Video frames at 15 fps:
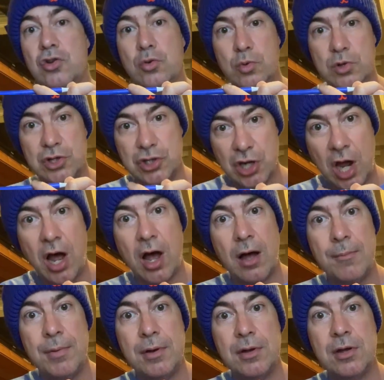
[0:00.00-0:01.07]
do a
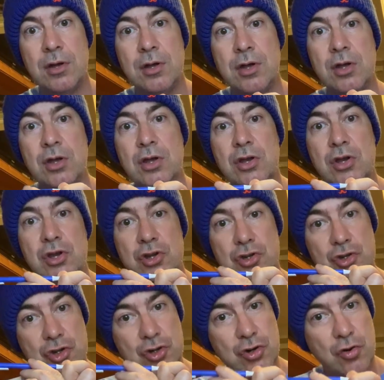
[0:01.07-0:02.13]
job,
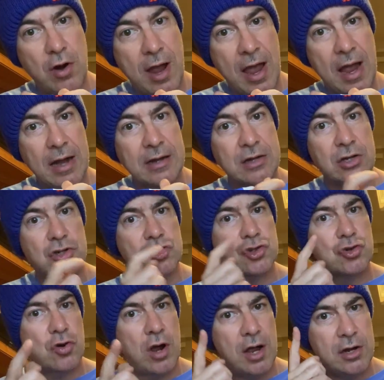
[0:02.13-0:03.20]
contract,
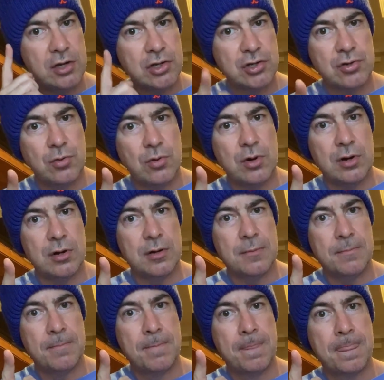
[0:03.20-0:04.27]
try to
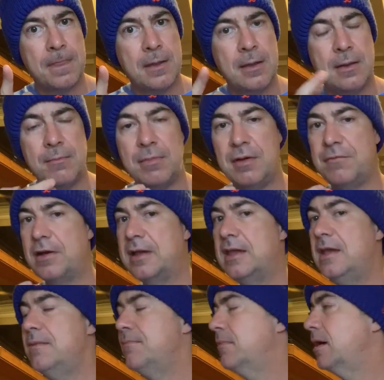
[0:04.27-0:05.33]
shorten. But if I
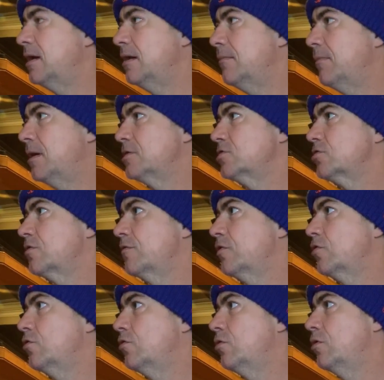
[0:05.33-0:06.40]
keep my, my
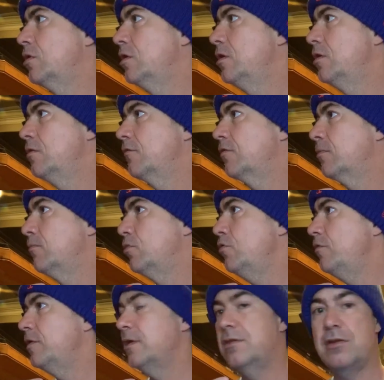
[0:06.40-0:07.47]
cervical from
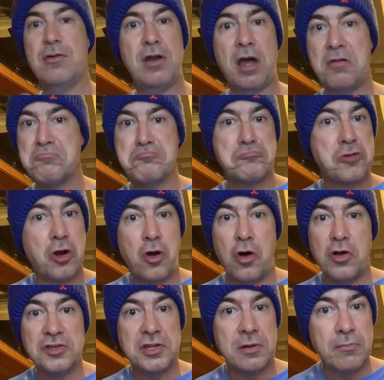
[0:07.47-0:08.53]
moving, they're not
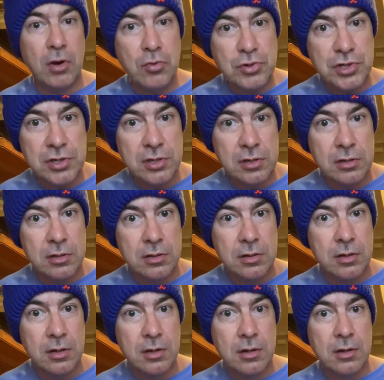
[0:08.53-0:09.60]
causing motion,
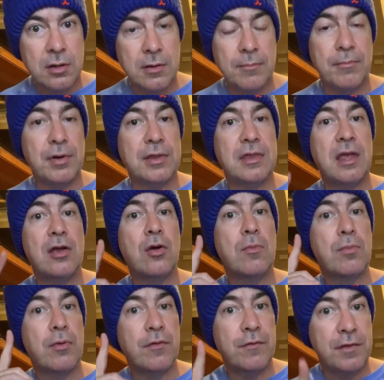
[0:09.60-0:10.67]
but they are
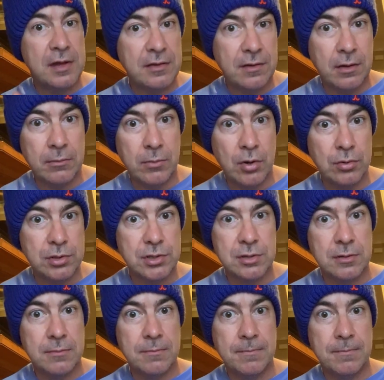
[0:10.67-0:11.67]
preventing motion.